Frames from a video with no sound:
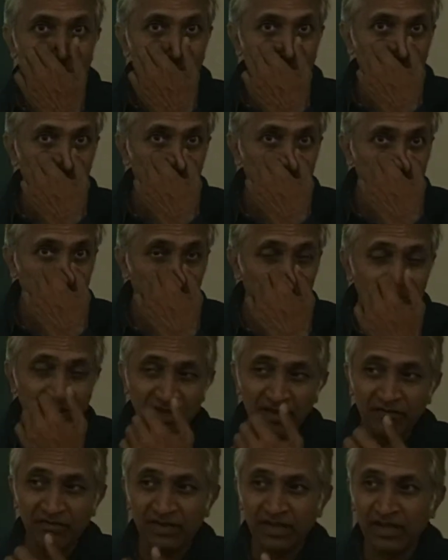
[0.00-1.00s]
rules of
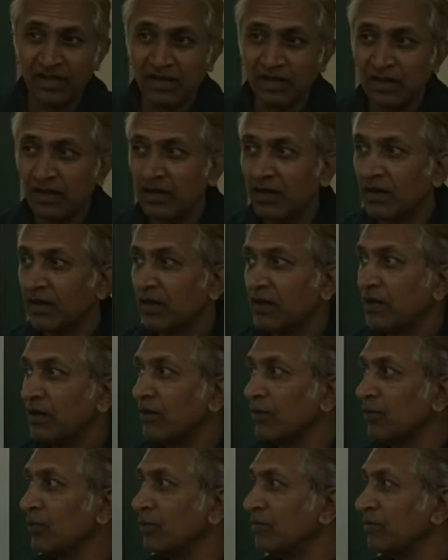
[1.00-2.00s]
behavior,
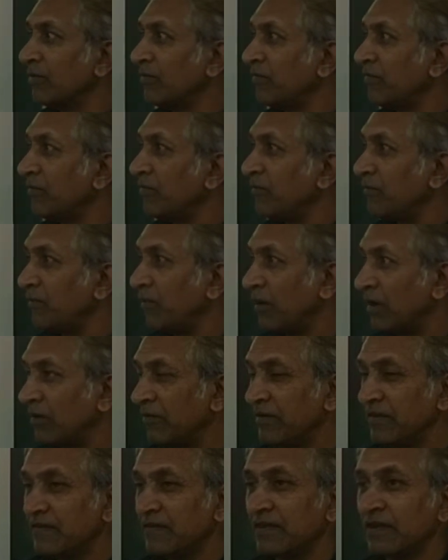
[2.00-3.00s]
rules of
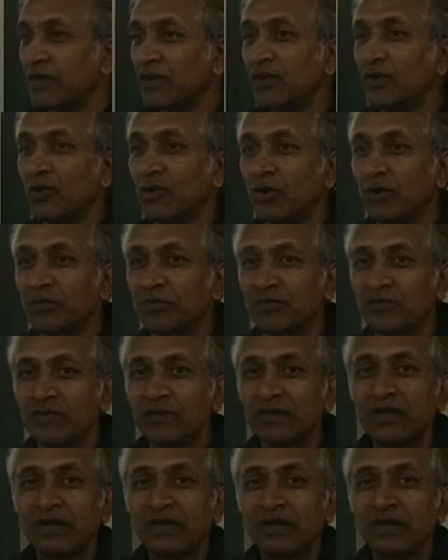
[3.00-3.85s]
following certain norms,